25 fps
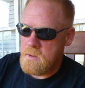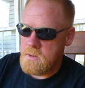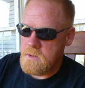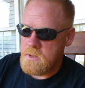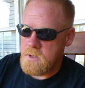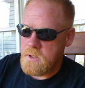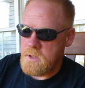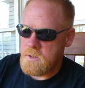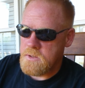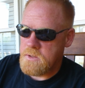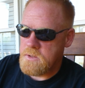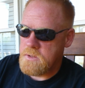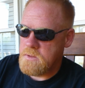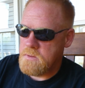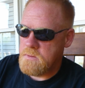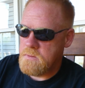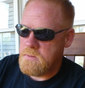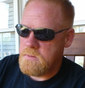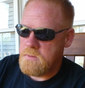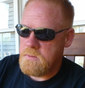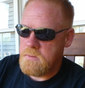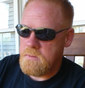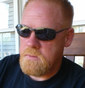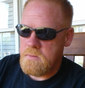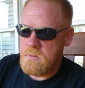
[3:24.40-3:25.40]

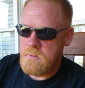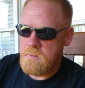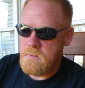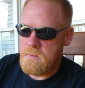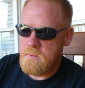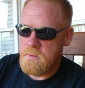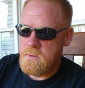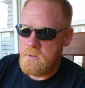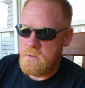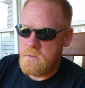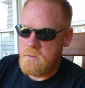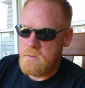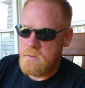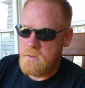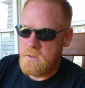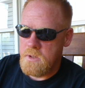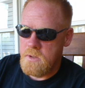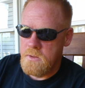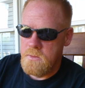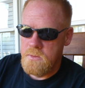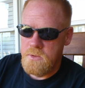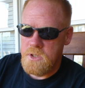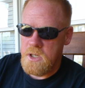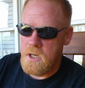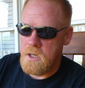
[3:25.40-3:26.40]
just
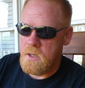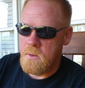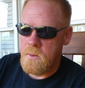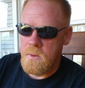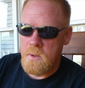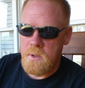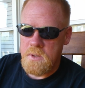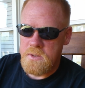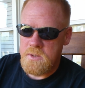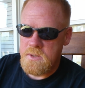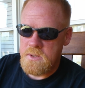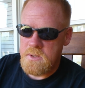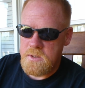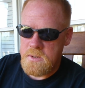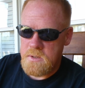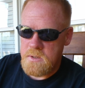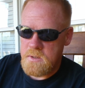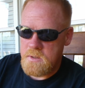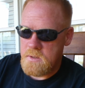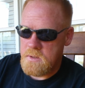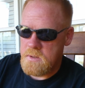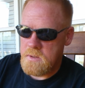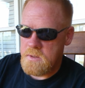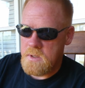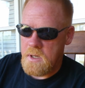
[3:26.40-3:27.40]
too generous
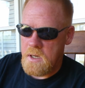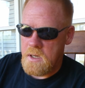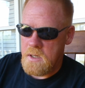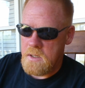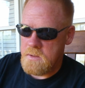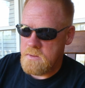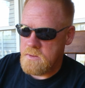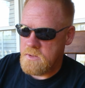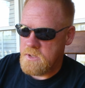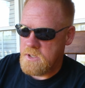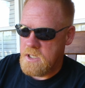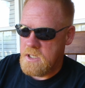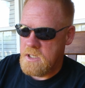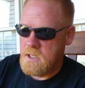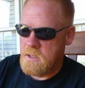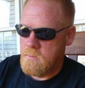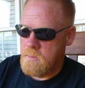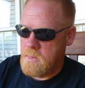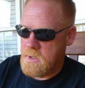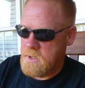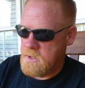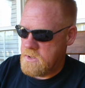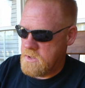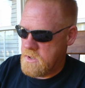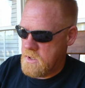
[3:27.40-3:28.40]
sending
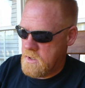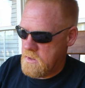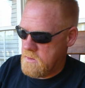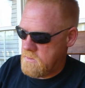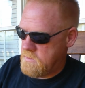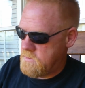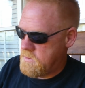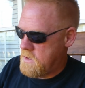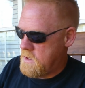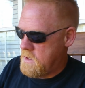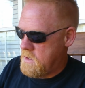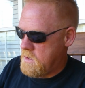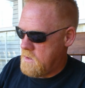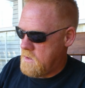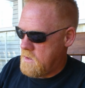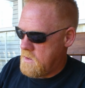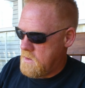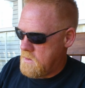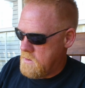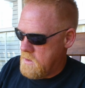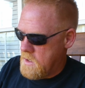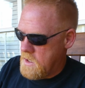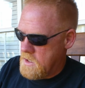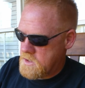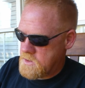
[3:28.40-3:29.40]
me stuff.
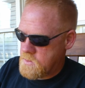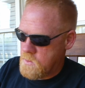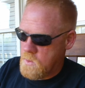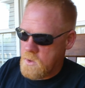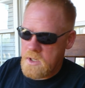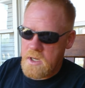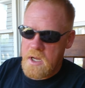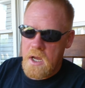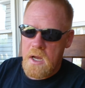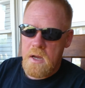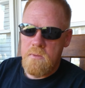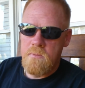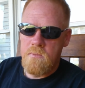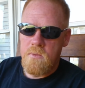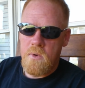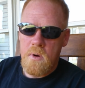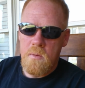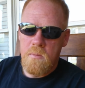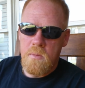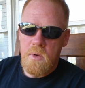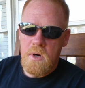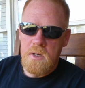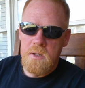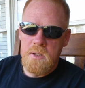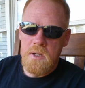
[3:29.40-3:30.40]
This one came
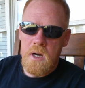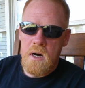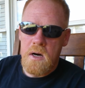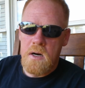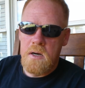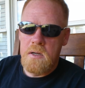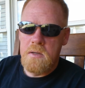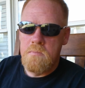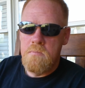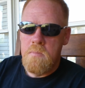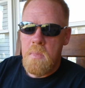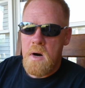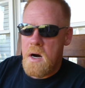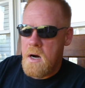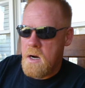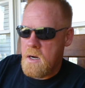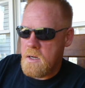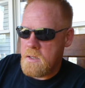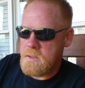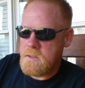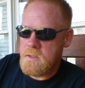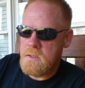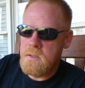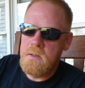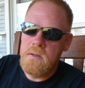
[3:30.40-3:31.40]
from LaDon Mott.